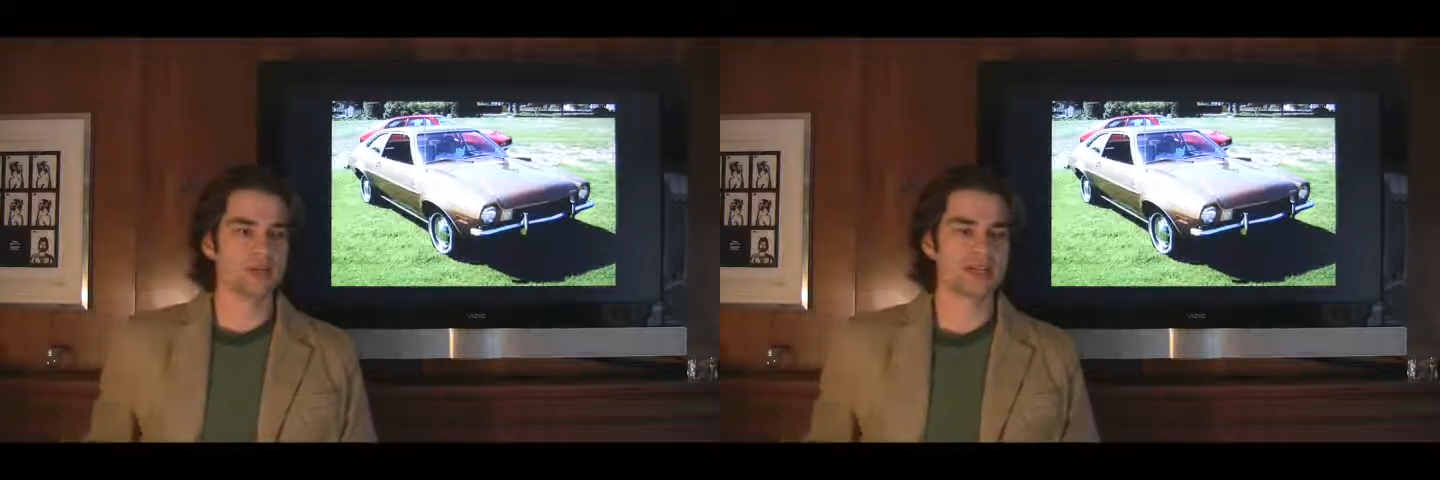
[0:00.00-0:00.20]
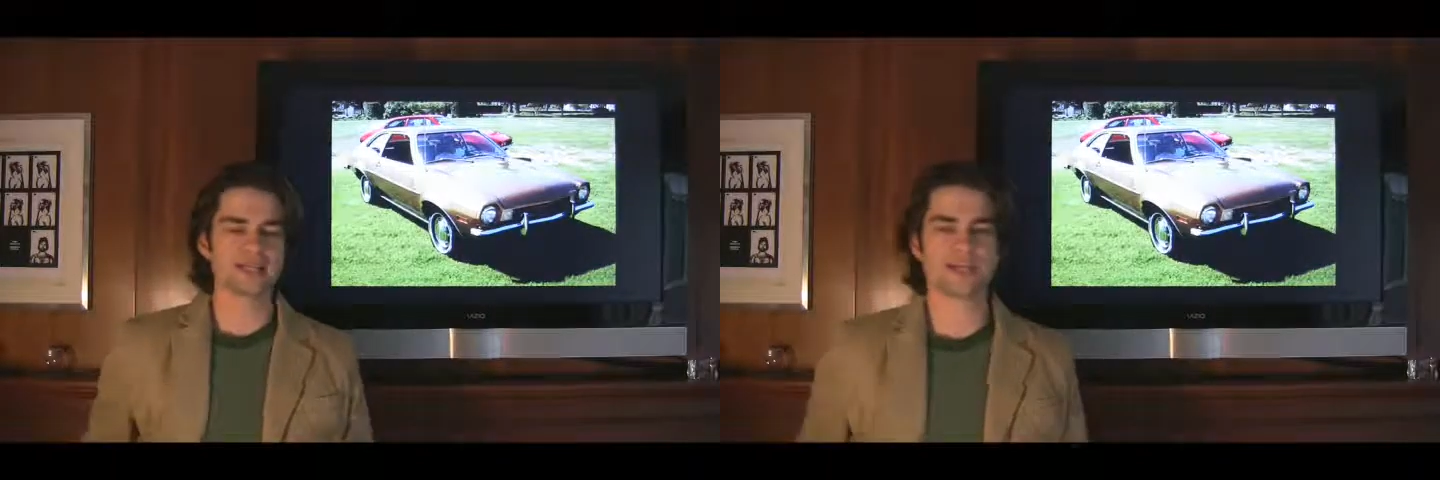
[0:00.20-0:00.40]

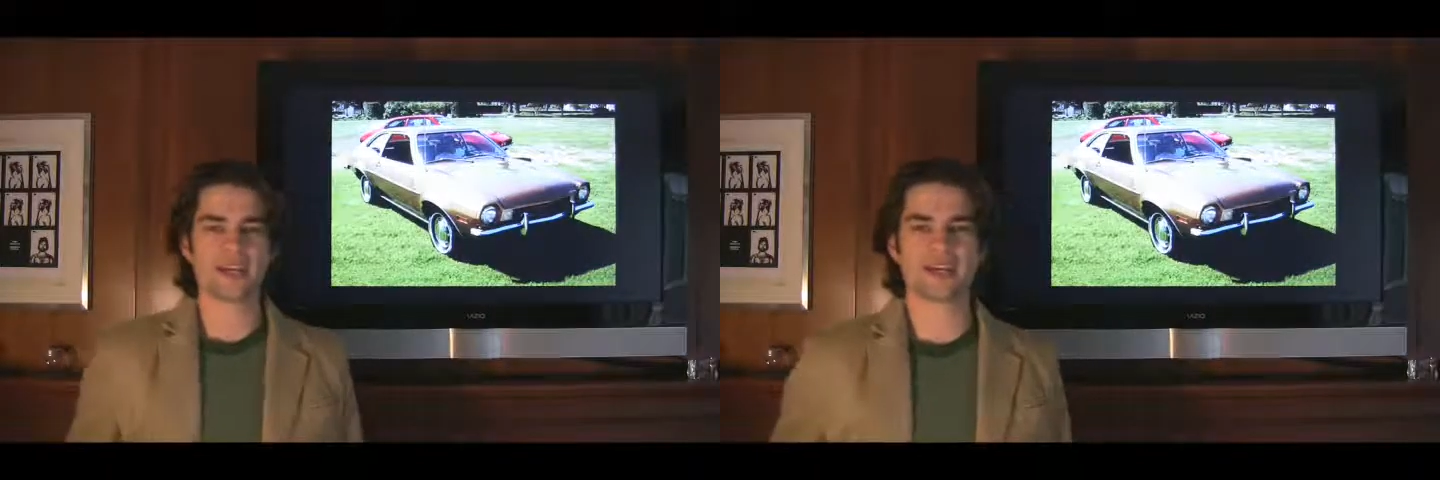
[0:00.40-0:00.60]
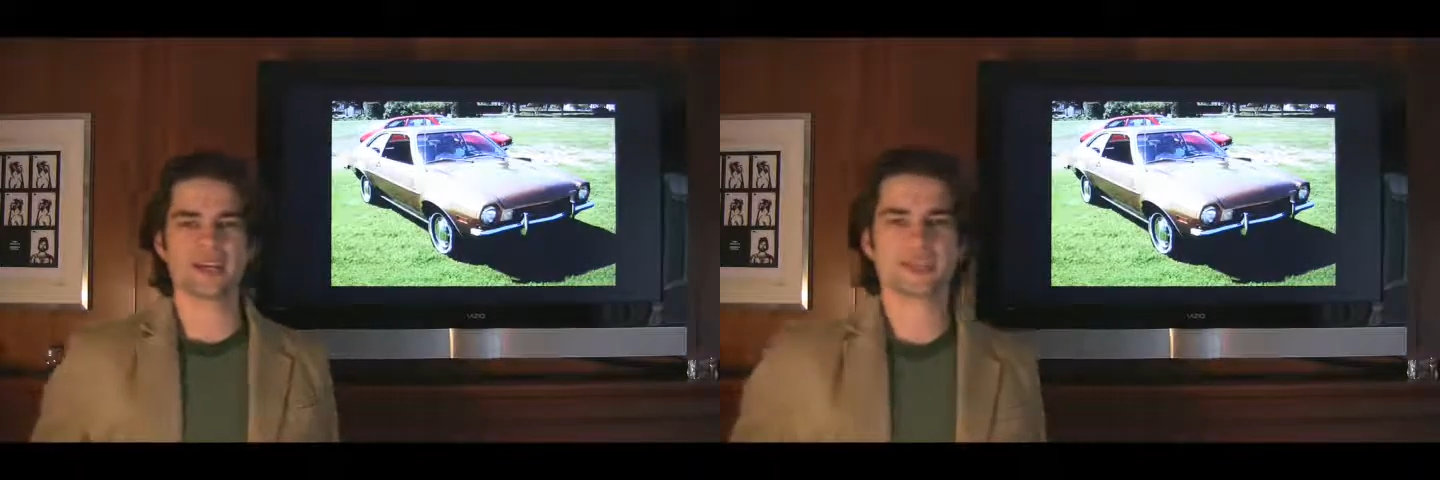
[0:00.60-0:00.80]
Let's
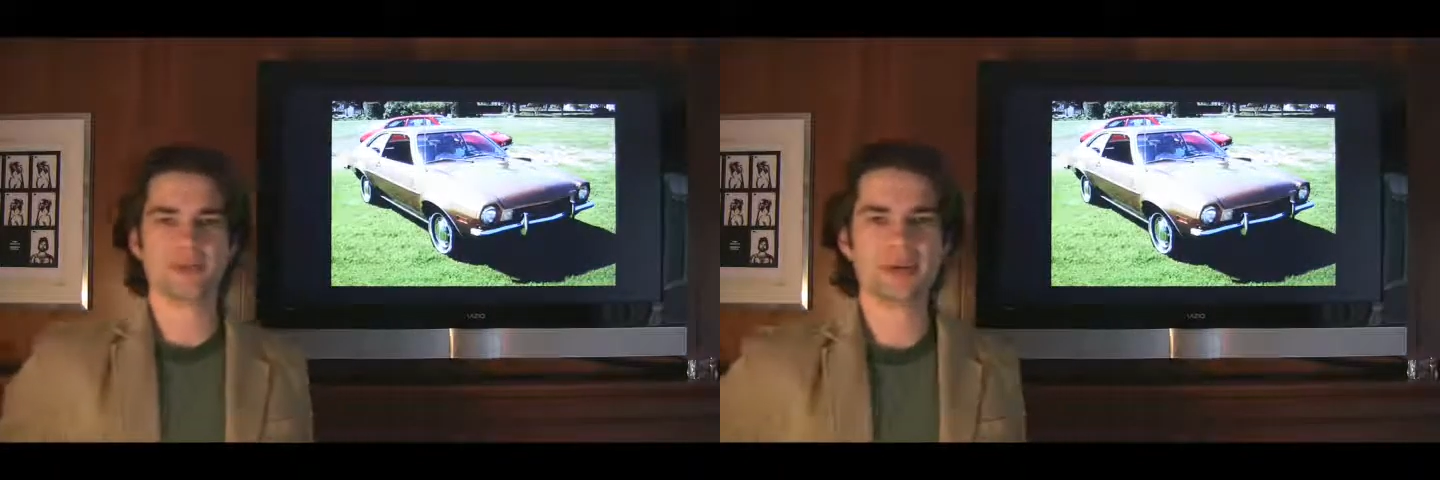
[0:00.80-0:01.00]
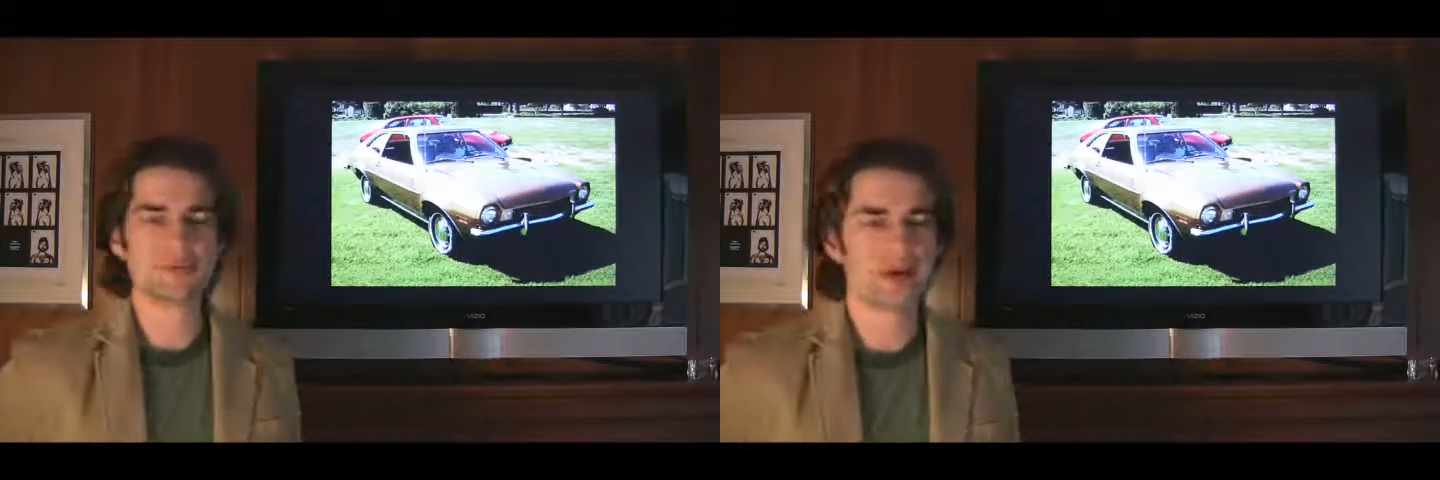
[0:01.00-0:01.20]
liken it
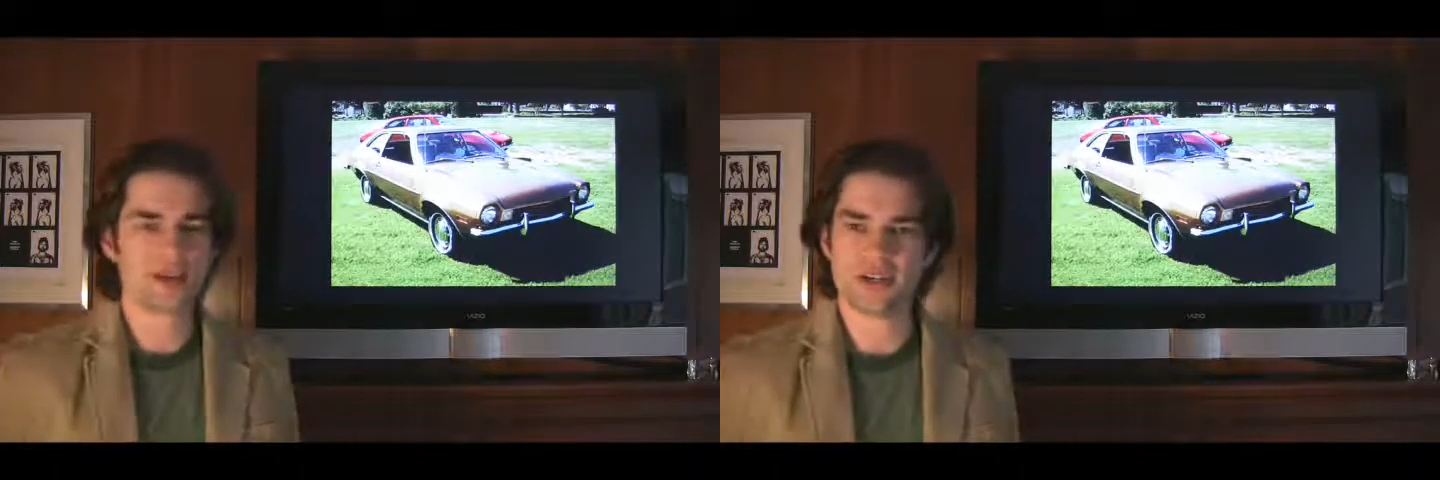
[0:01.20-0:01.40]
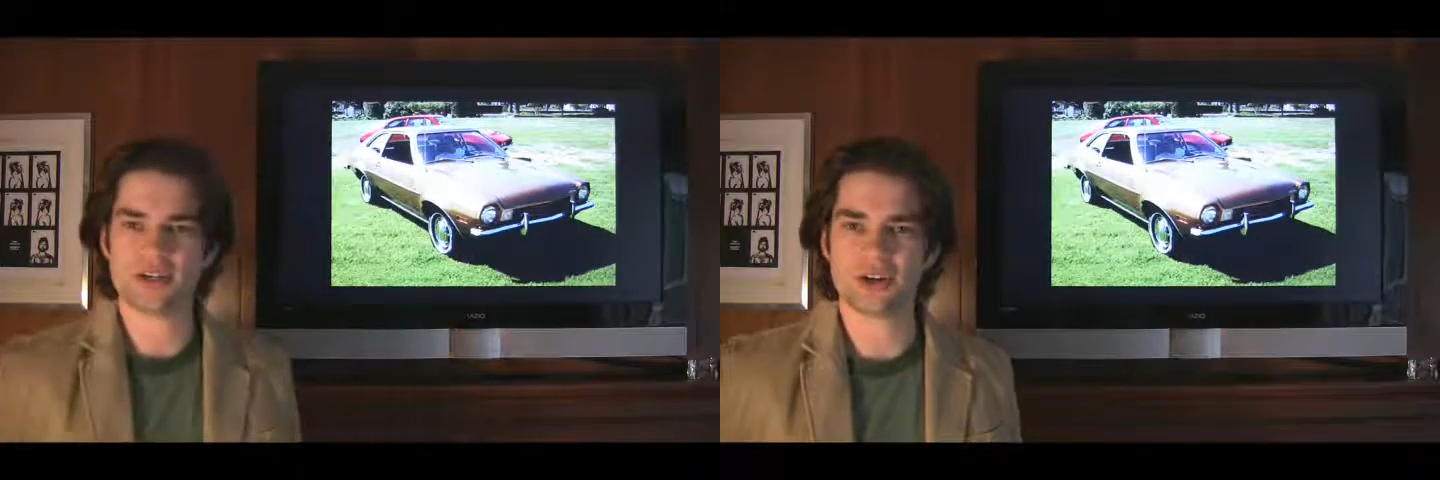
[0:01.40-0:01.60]
to me
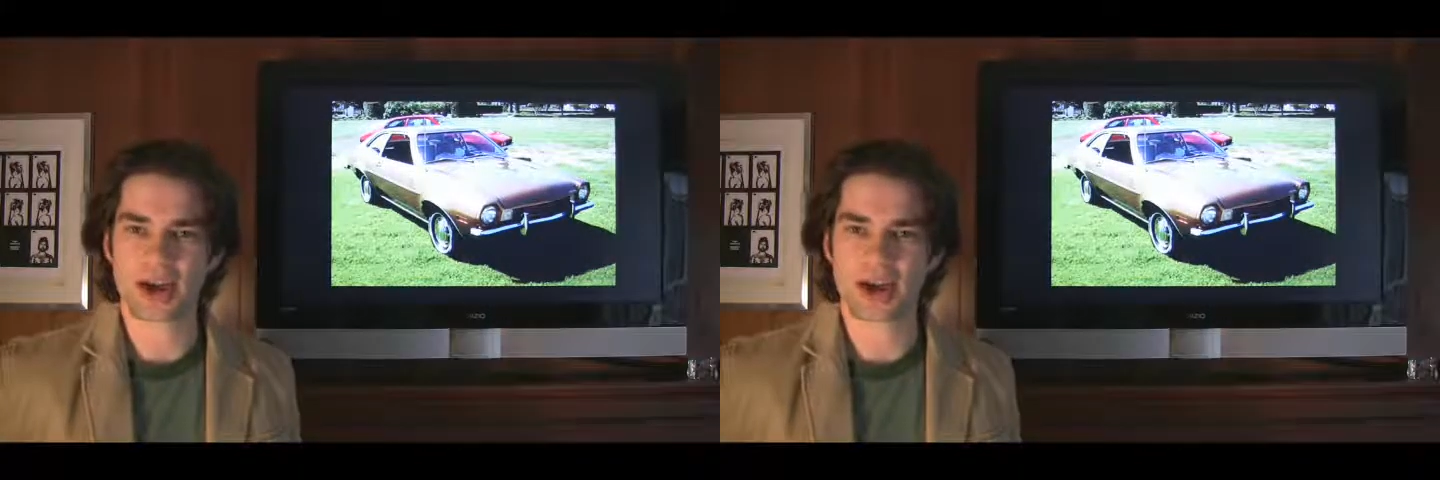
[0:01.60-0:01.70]
breaking into